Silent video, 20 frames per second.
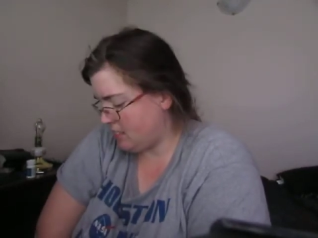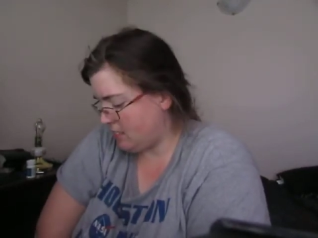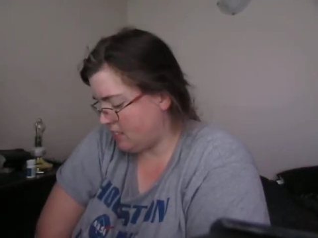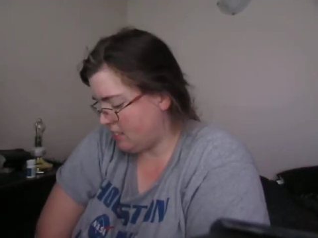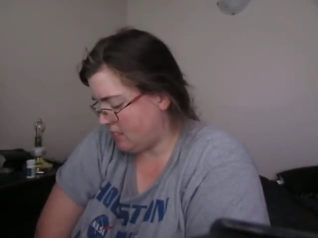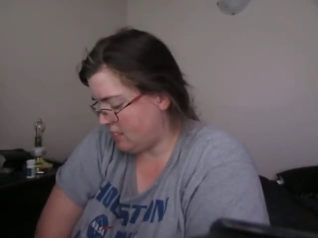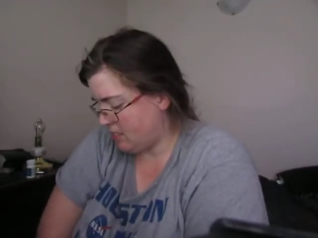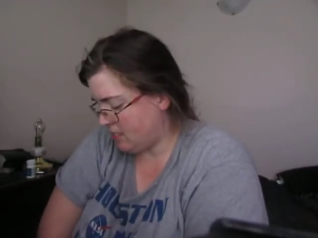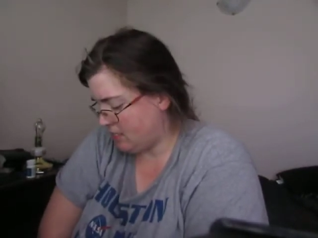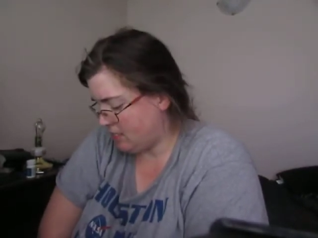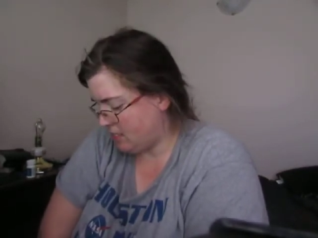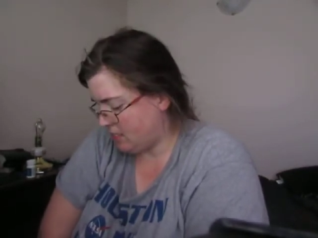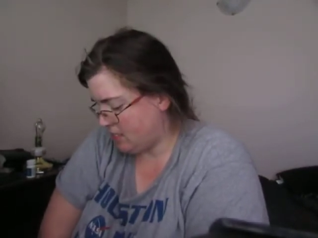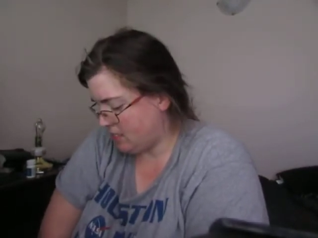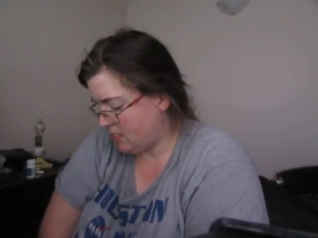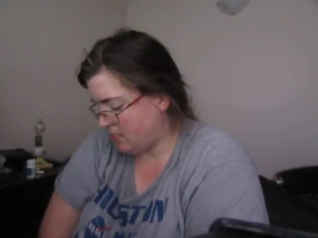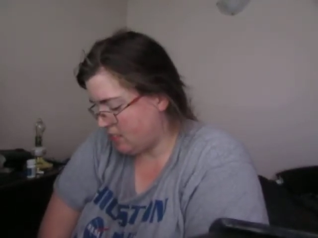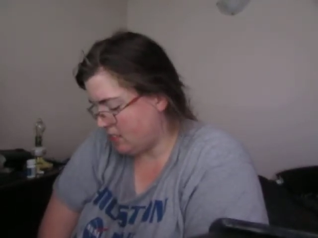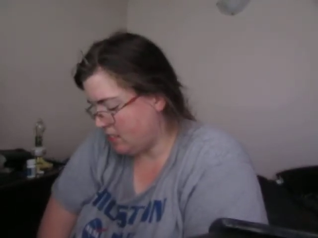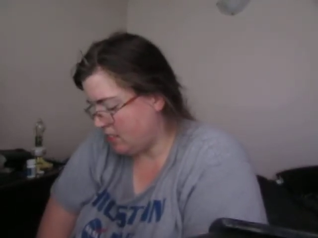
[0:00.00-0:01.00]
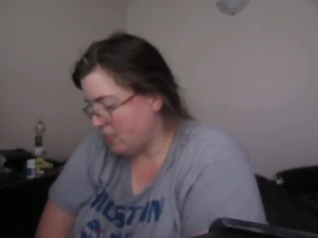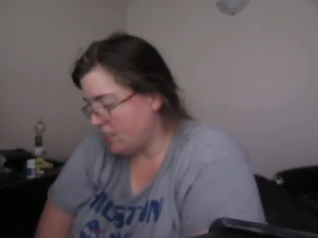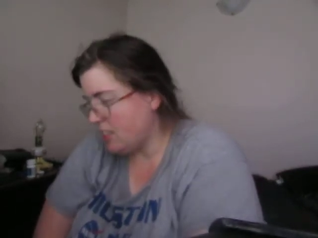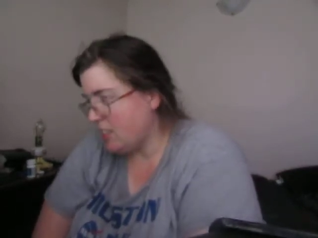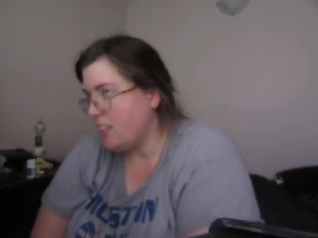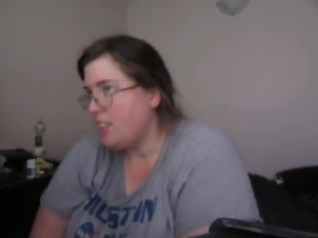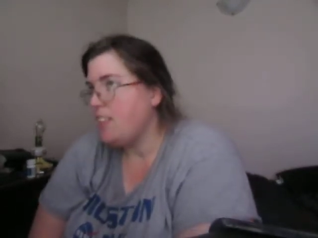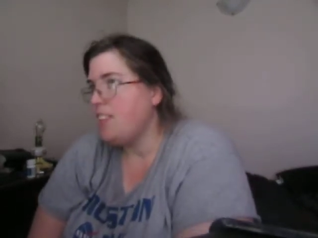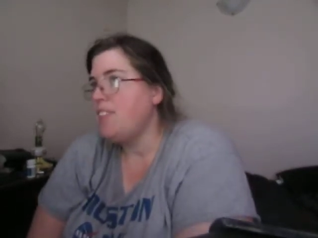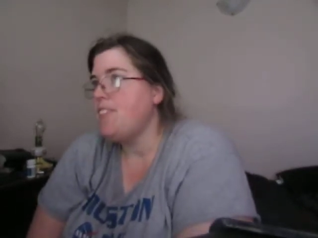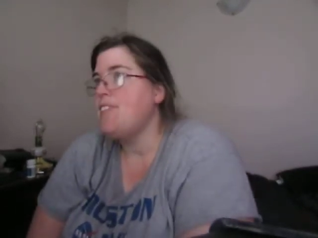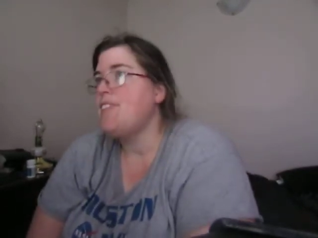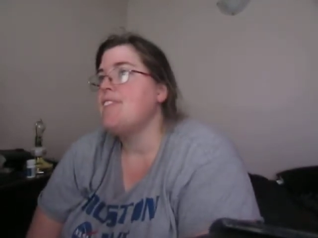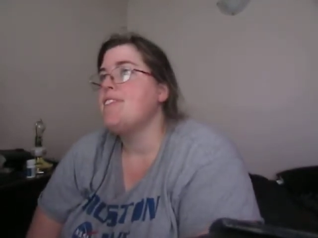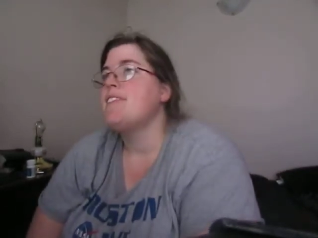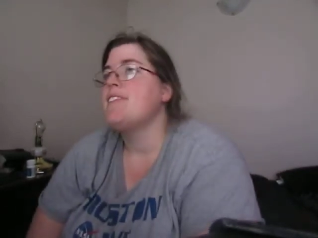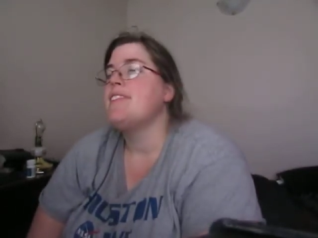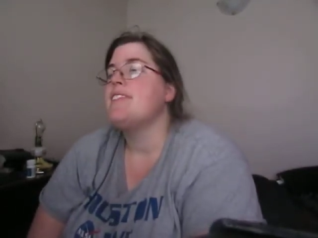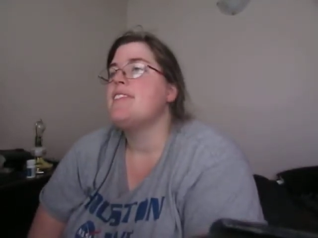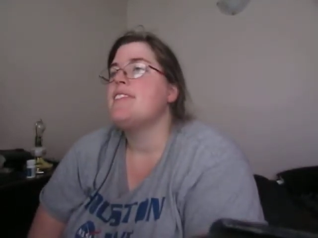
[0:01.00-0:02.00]

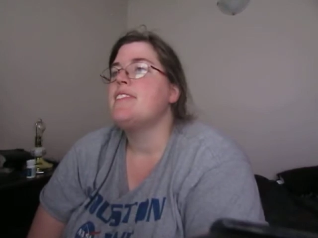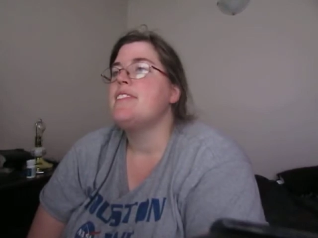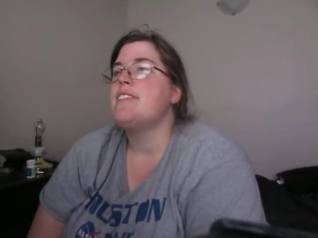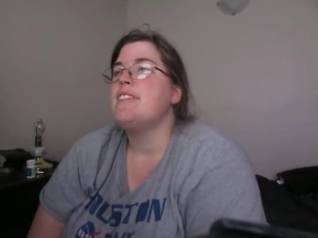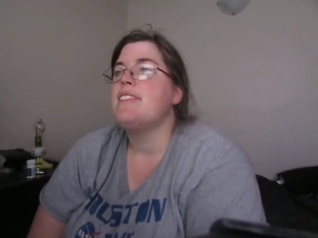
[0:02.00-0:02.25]
[no speech]